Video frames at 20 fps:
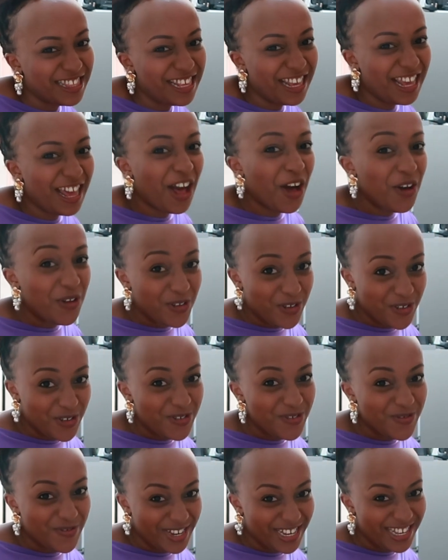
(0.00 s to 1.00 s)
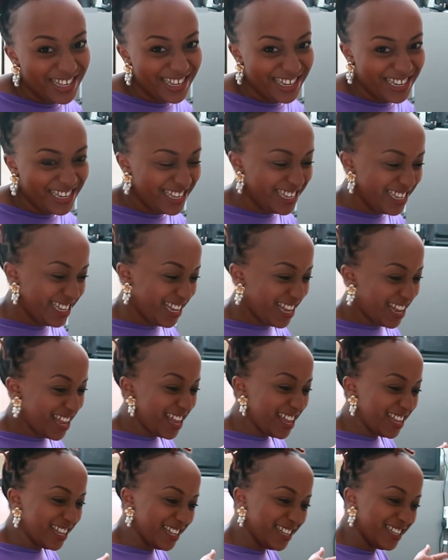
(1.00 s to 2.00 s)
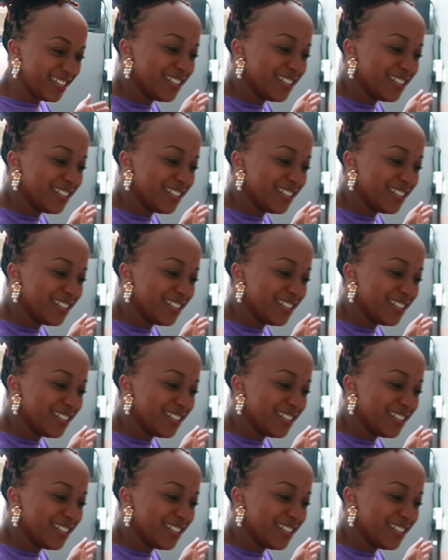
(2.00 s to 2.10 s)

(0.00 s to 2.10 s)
see how good it is, yeah?